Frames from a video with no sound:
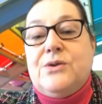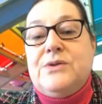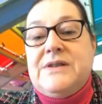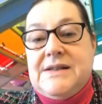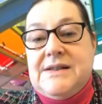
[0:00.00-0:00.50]

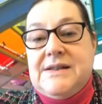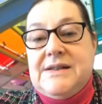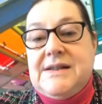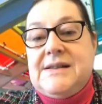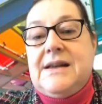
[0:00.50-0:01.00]
So
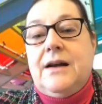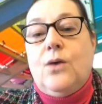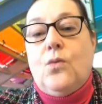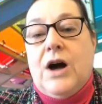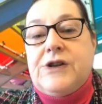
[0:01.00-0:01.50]

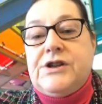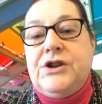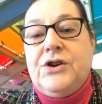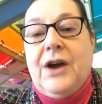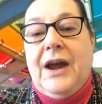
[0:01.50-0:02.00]
distancing,
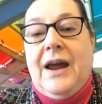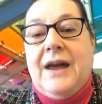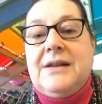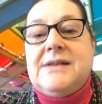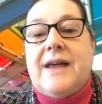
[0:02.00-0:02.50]
washing your
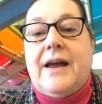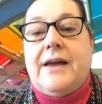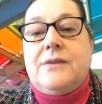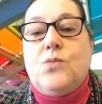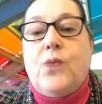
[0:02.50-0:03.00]
hands,
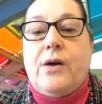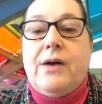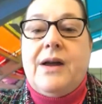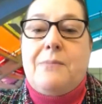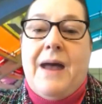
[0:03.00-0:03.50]
and
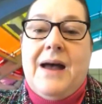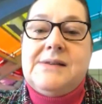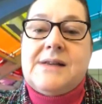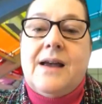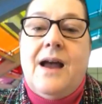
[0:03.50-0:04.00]
wearing a
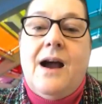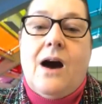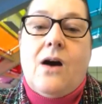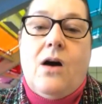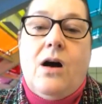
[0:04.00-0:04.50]
mask
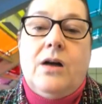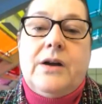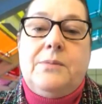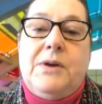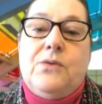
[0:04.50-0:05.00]
are
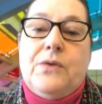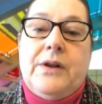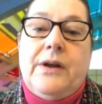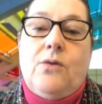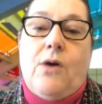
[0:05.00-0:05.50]
all going to
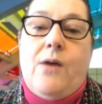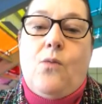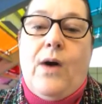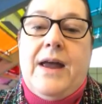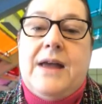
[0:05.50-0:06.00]
be really
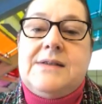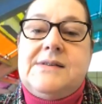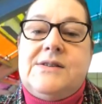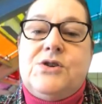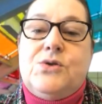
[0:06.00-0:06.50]
great
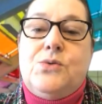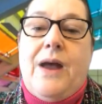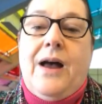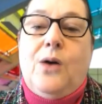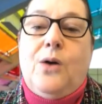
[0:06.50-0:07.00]
ways
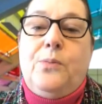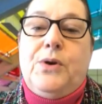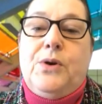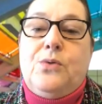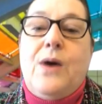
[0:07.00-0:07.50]
to
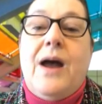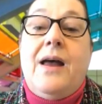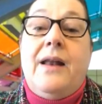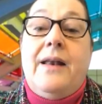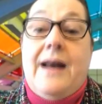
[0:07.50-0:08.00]
help
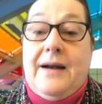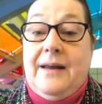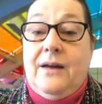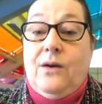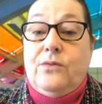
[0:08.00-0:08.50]
you
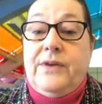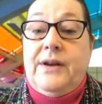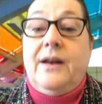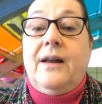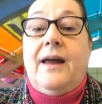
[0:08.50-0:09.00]
not get
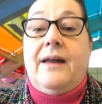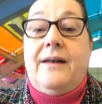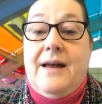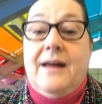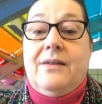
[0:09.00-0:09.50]
COVID
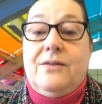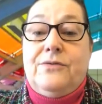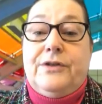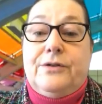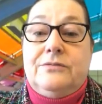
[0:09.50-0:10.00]
and not get the